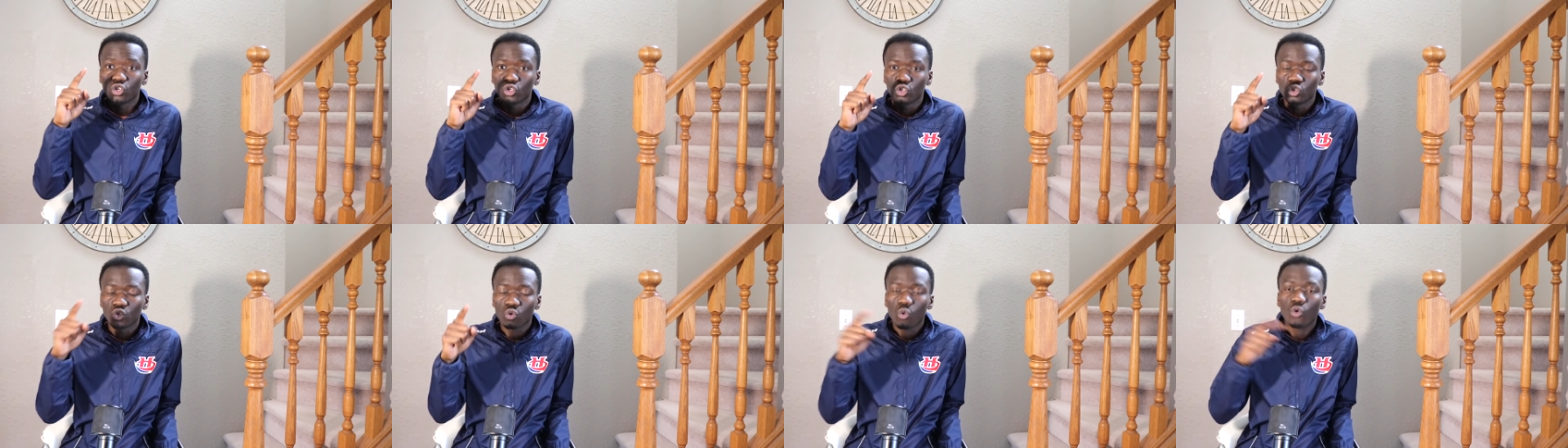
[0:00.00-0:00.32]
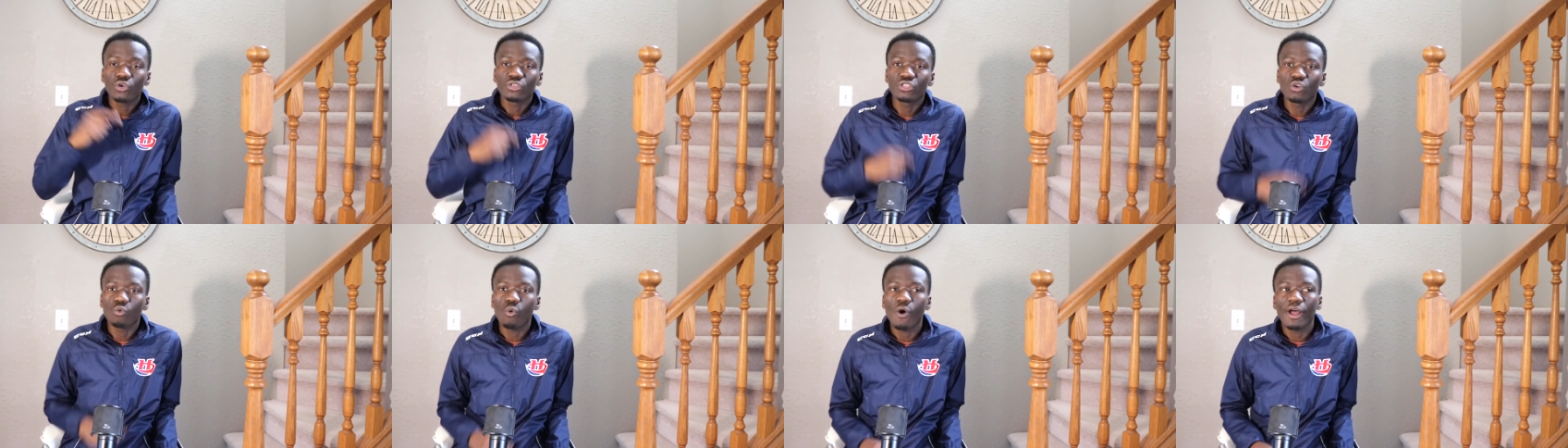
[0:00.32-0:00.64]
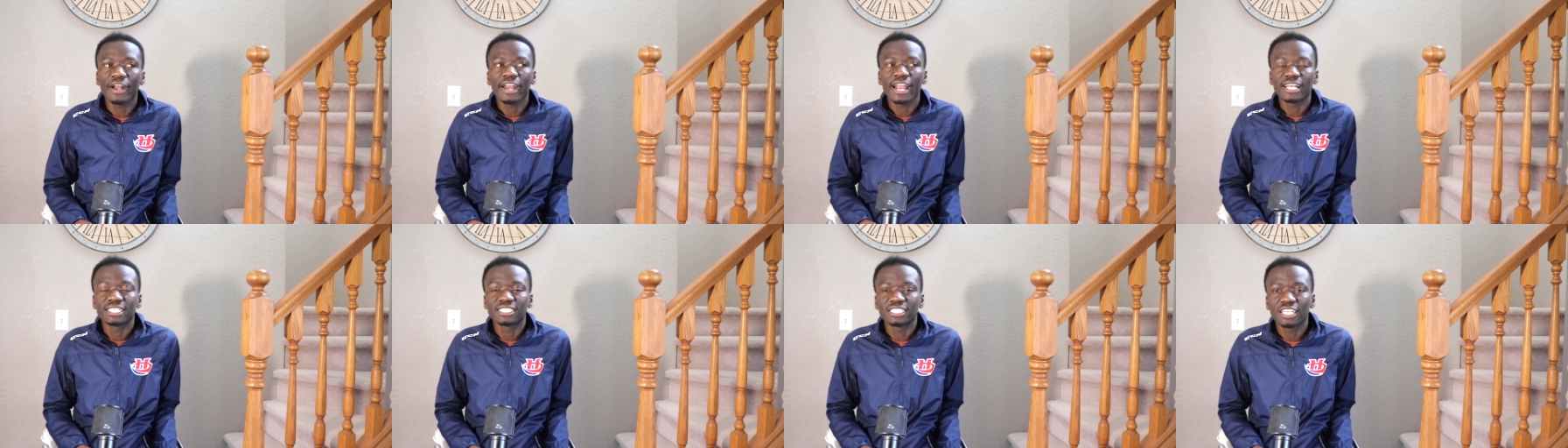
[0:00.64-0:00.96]
You're the
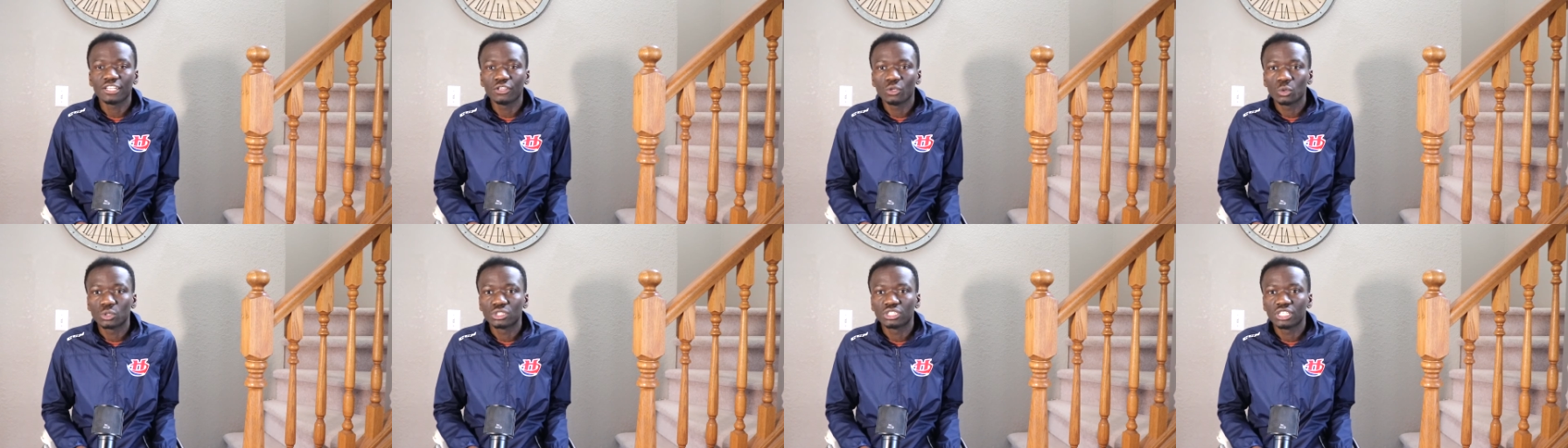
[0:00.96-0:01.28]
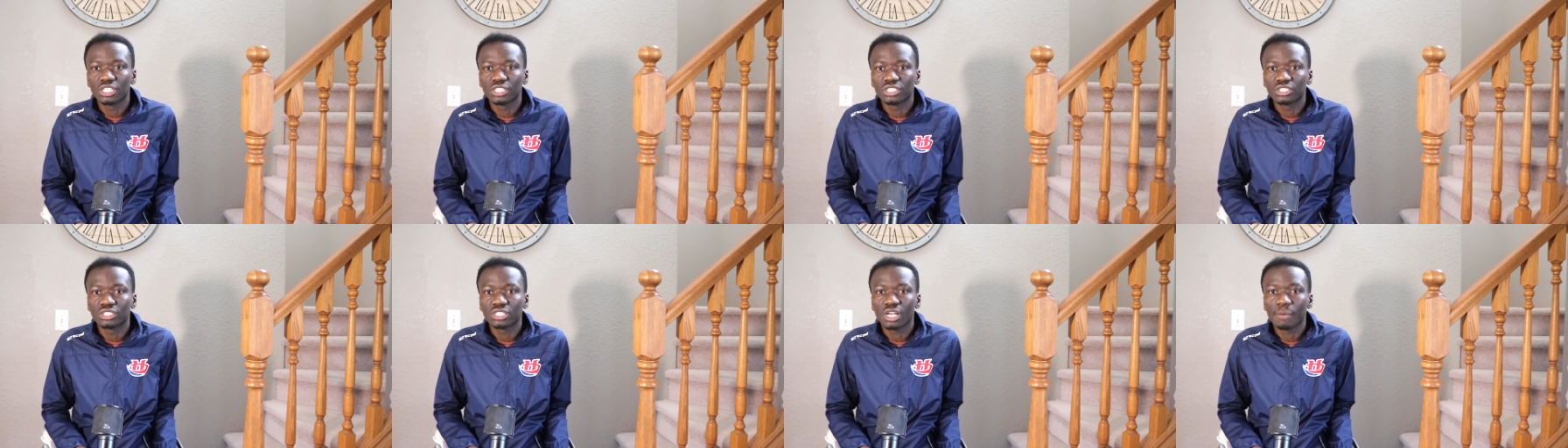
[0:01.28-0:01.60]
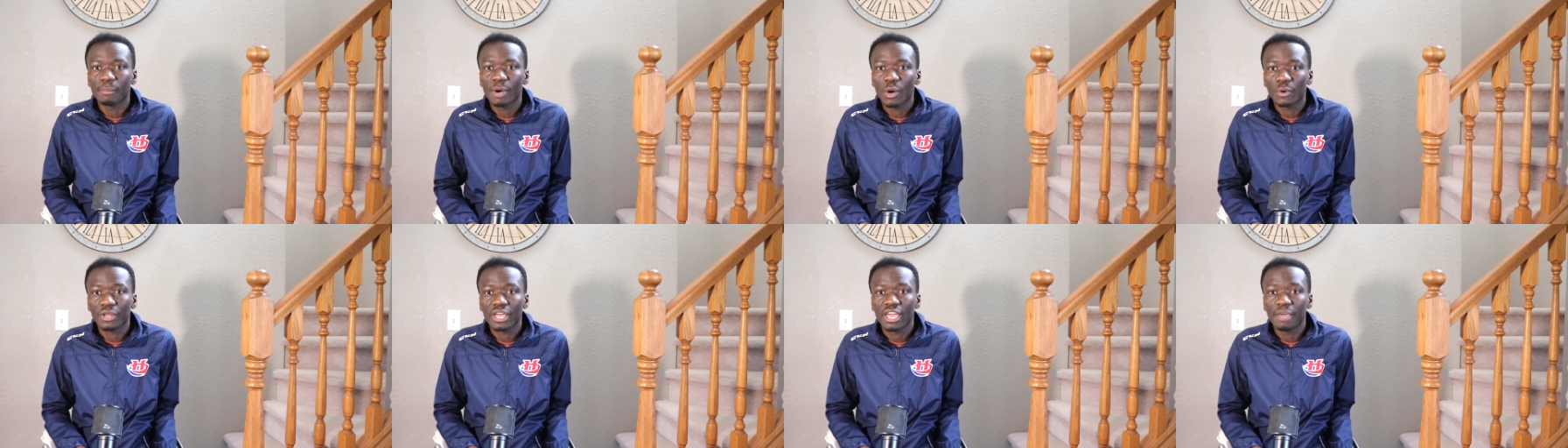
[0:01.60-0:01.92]
one that said those things
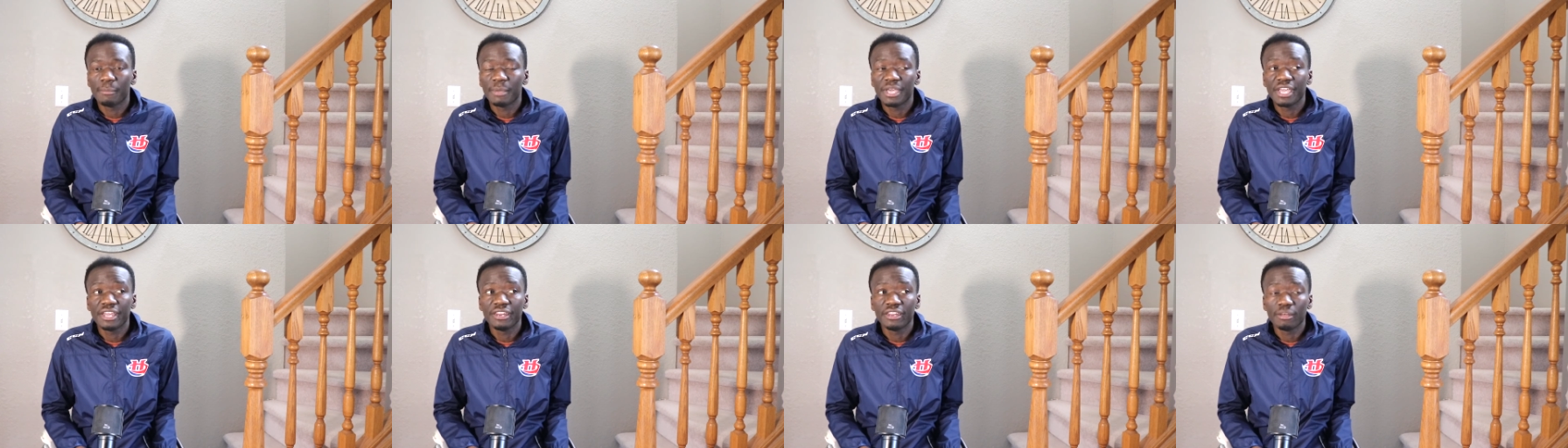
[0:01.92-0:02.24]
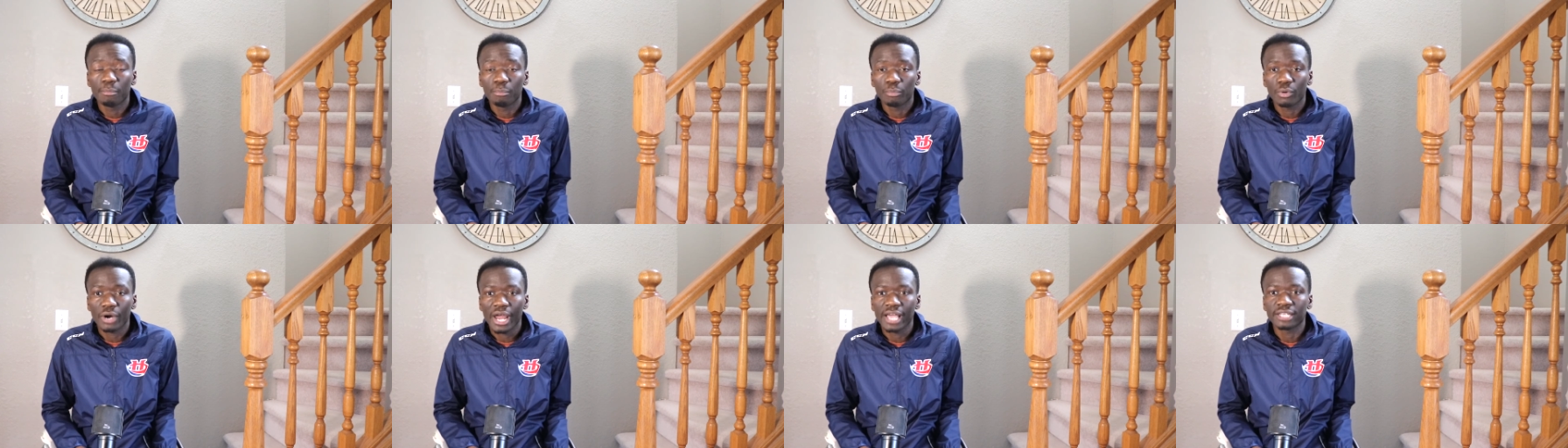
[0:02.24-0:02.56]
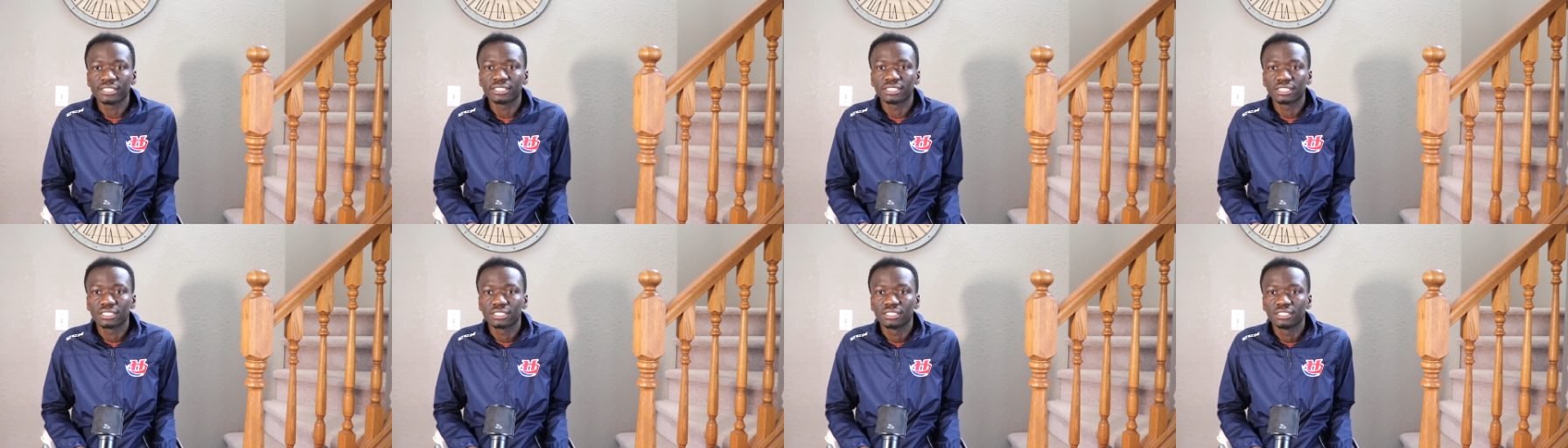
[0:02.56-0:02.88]
about him in the
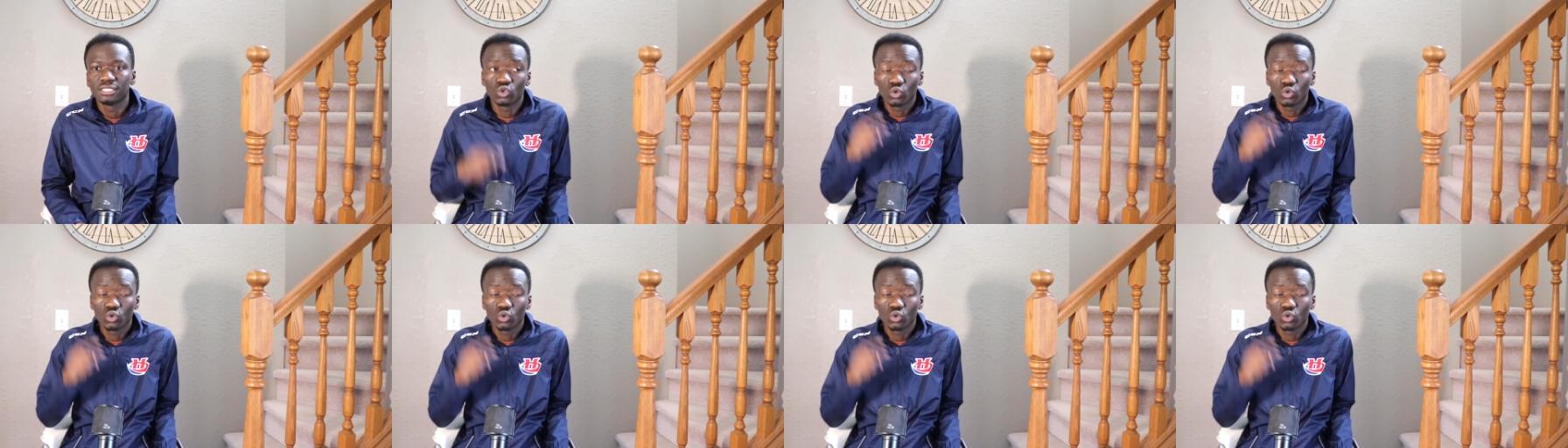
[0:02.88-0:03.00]
press.